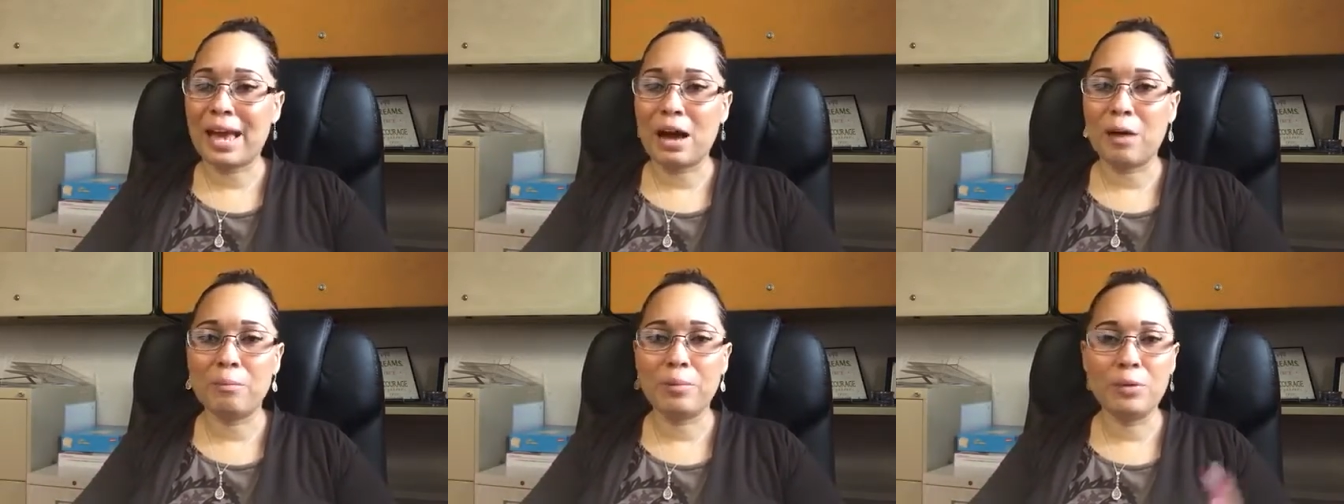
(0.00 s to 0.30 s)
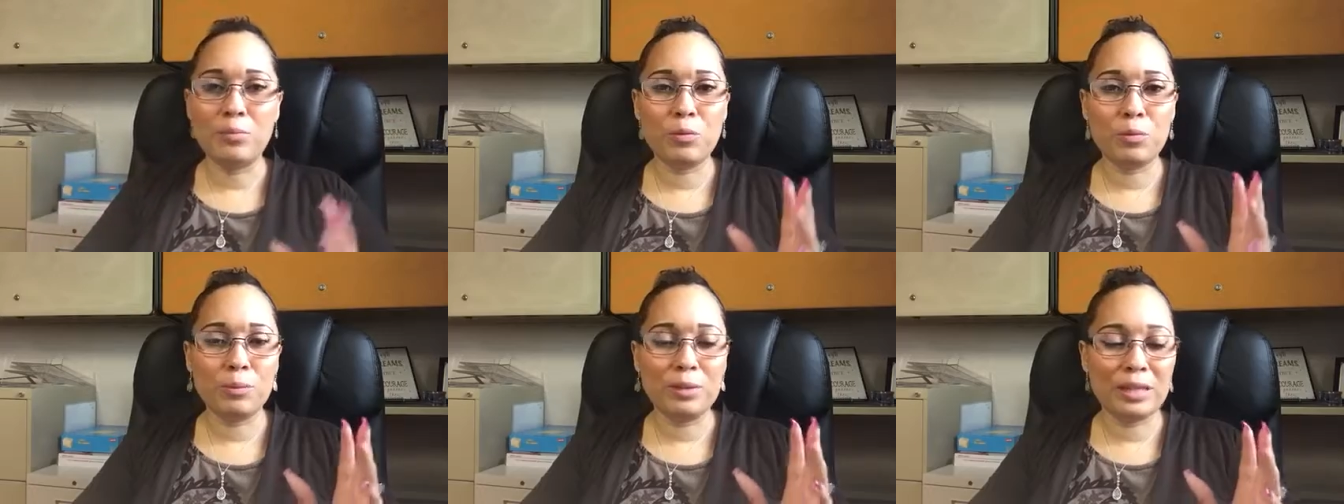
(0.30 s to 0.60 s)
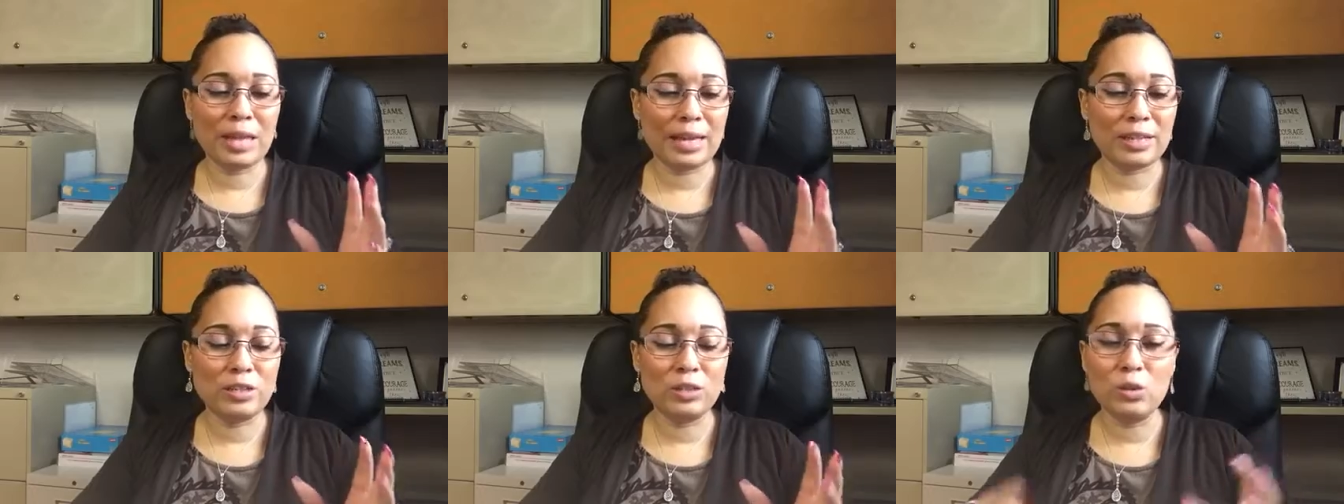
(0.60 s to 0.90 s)
how people
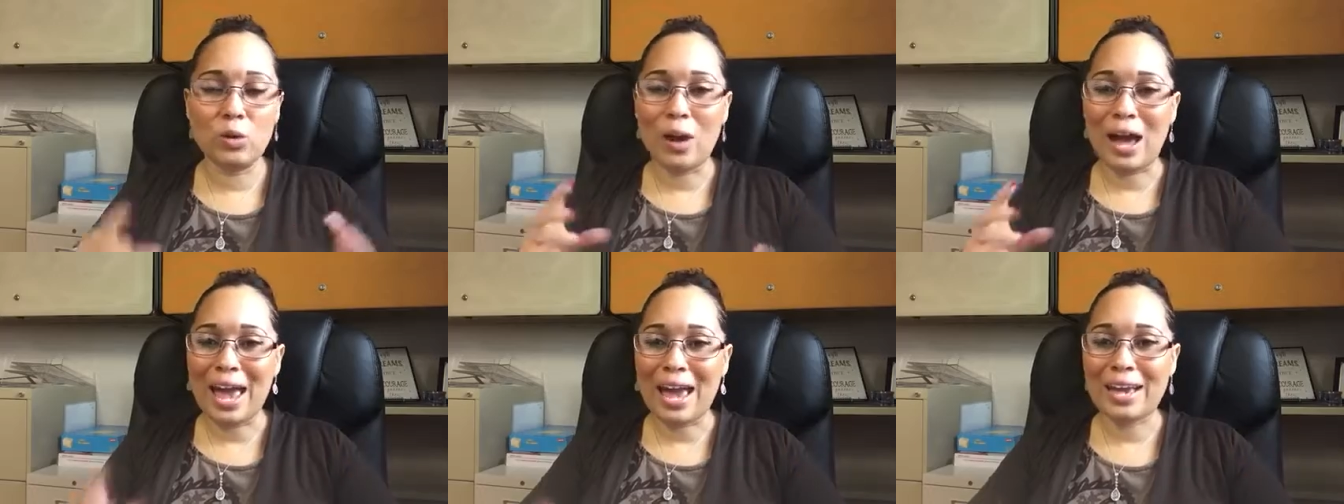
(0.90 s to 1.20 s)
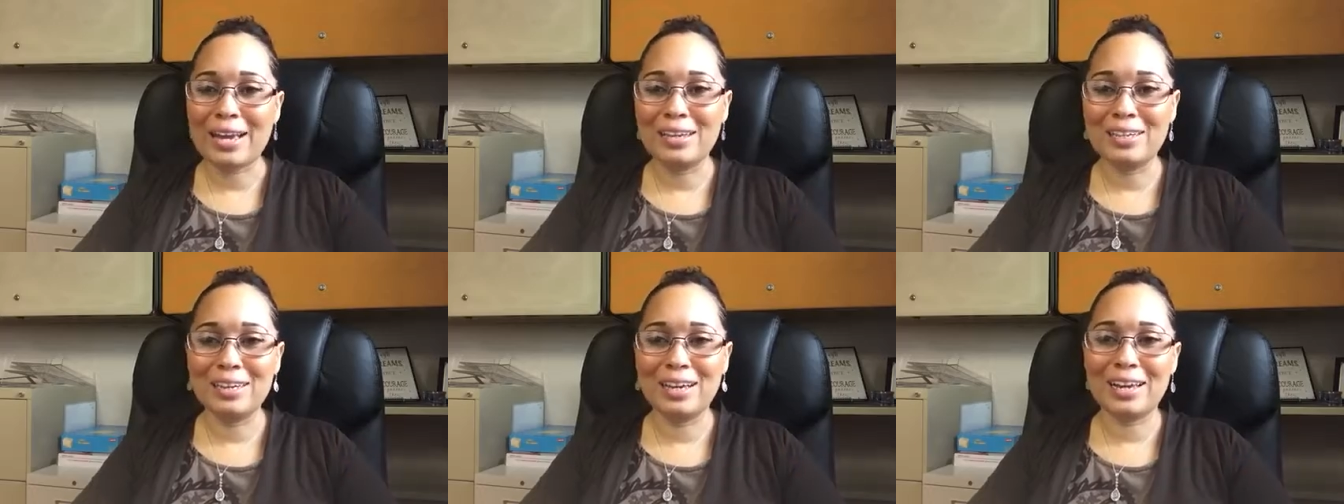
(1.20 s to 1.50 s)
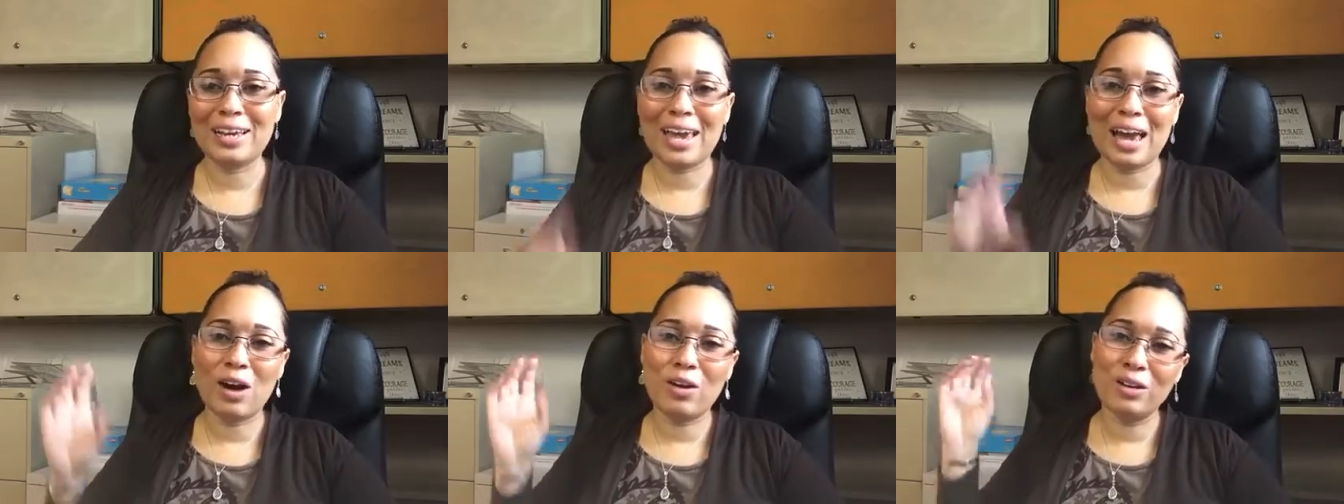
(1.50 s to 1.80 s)
be like you know hacking your
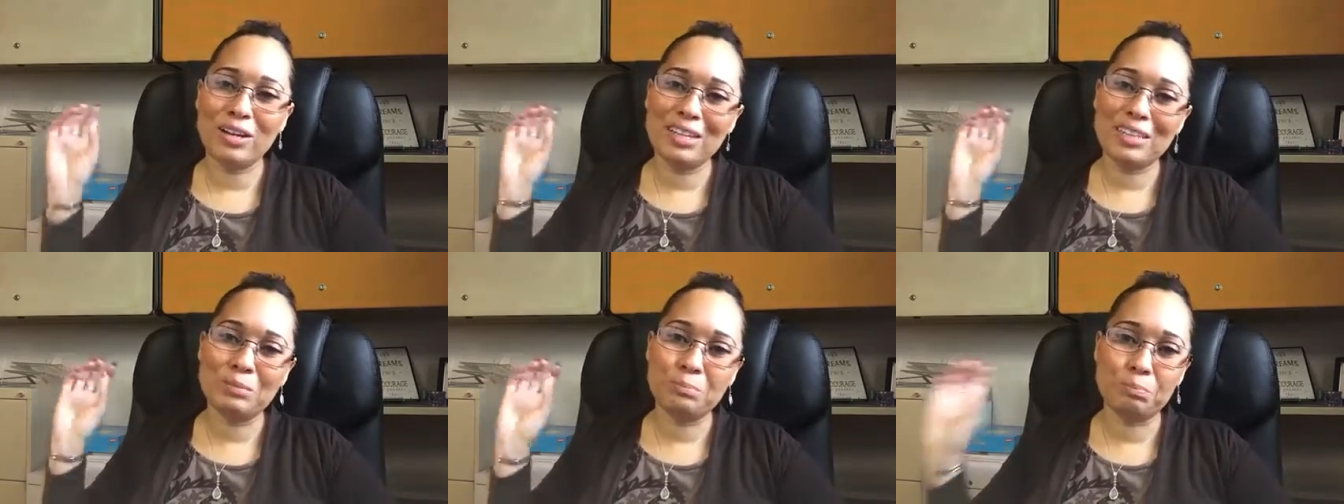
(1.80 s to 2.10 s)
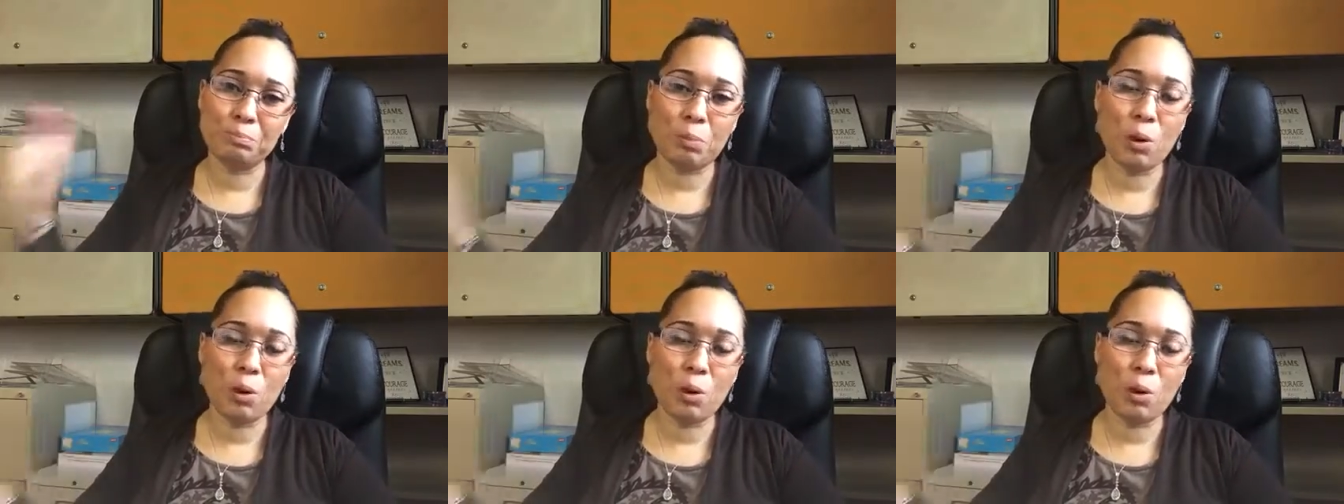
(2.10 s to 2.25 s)
account and then